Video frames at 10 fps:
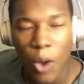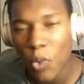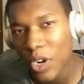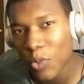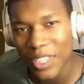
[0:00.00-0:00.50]
I
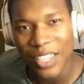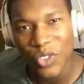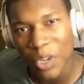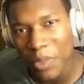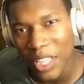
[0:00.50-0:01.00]
wonder what
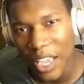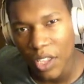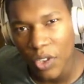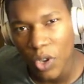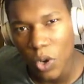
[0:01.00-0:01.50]
that's gonna be
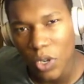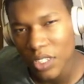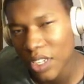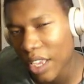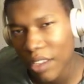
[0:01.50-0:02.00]
like, you know,
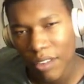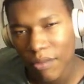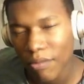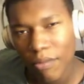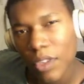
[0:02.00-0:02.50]
because like,
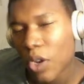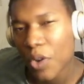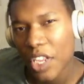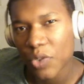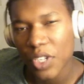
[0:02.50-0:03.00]
you
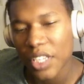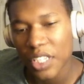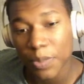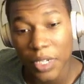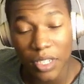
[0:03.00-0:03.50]
know, it is what it
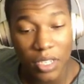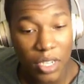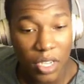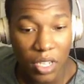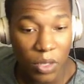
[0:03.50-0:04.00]
is. But
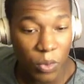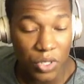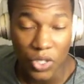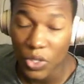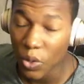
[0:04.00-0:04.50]

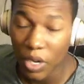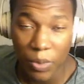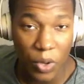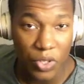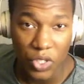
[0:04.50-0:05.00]
with the story,
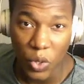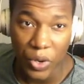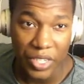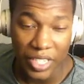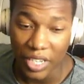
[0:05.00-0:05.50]
bro, the
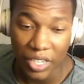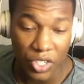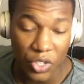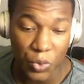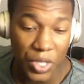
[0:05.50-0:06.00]
story is
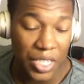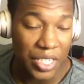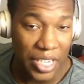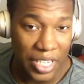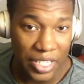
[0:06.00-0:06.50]
is, is
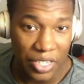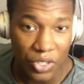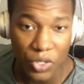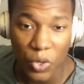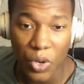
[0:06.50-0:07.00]
really addicting.
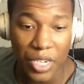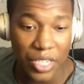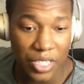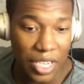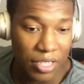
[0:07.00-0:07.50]
The story
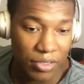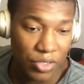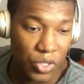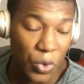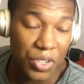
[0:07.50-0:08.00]
is like
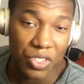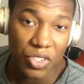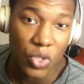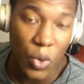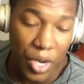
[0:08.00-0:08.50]
the story is the
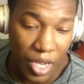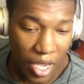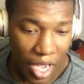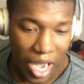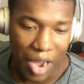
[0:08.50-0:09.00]
story.
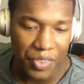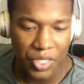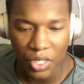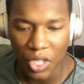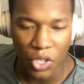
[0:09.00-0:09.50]

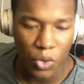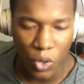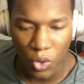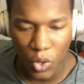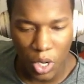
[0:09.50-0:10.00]
Obviously, like, you
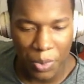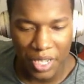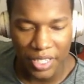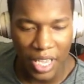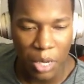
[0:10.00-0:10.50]
know, you're going up
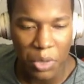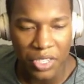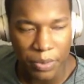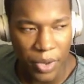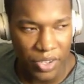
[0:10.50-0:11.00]
against
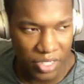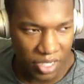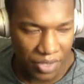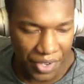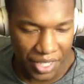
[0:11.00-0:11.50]
enemies and bosses
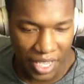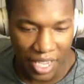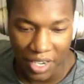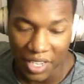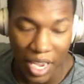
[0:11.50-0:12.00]
and stuff like
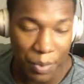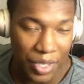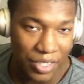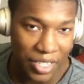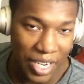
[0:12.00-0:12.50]
that, and the
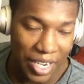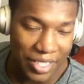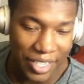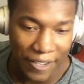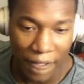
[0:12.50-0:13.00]
gameplay is ten out
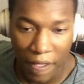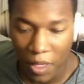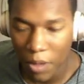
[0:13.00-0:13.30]
of ten.